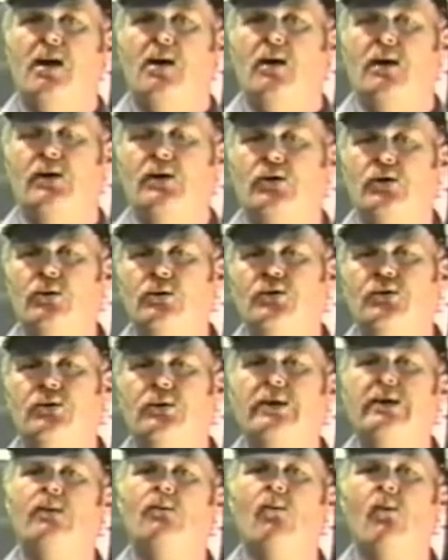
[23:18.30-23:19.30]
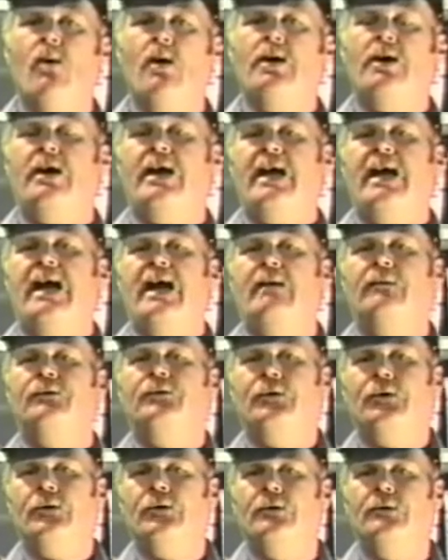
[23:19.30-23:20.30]
Usually one and a half
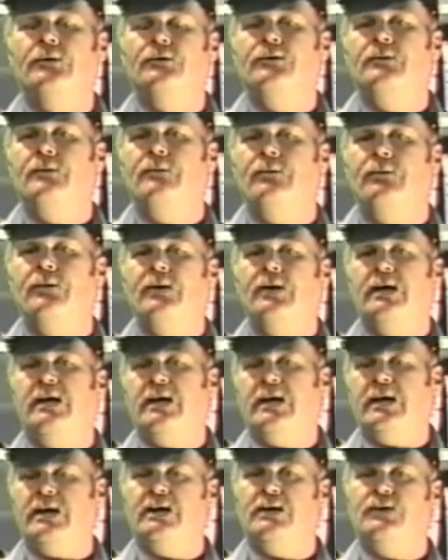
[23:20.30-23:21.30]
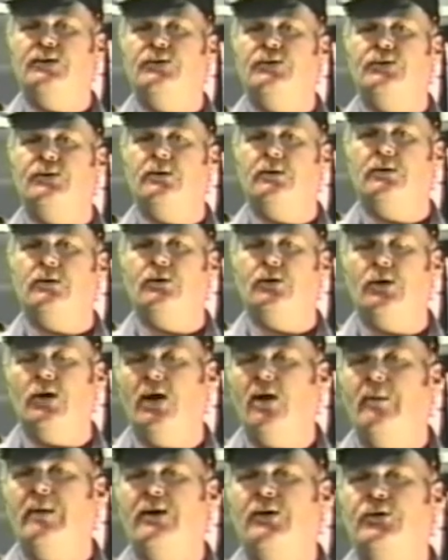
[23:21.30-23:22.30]
turns is a
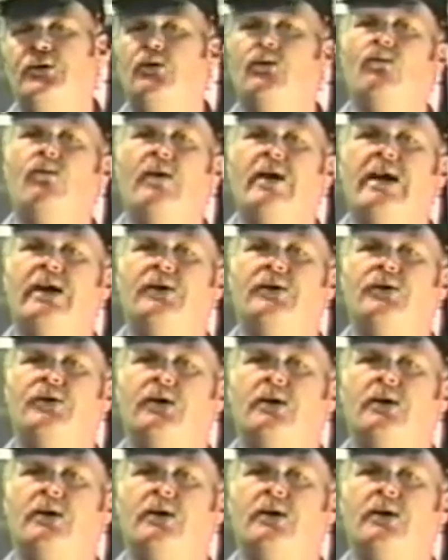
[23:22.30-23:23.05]
little bit too rich,